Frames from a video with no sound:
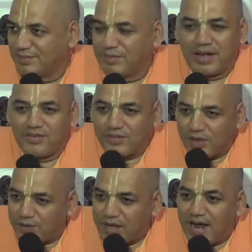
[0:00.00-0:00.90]
But
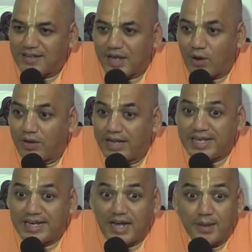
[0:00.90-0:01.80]
instead of that, they're only
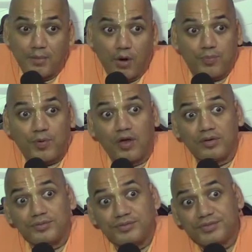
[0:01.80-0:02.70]
creating more
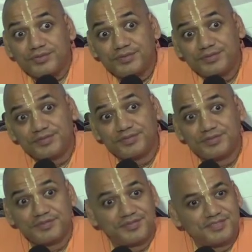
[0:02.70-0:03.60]
problems.
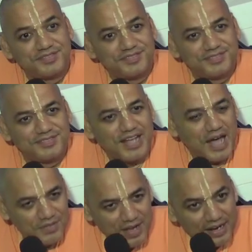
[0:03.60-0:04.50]

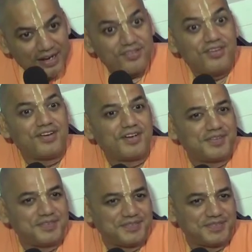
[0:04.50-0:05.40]
And we are getting cheated.
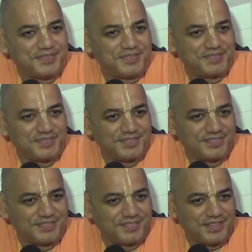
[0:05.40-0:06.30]

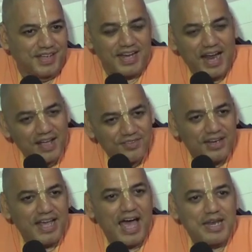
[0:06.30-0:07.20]
And
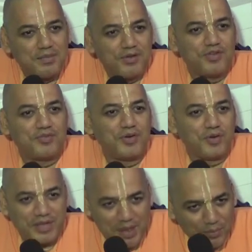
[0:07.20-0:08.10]
actually, animals, if you
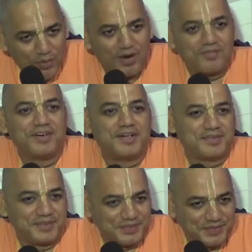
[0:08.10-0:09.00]
look, they're more comfortable.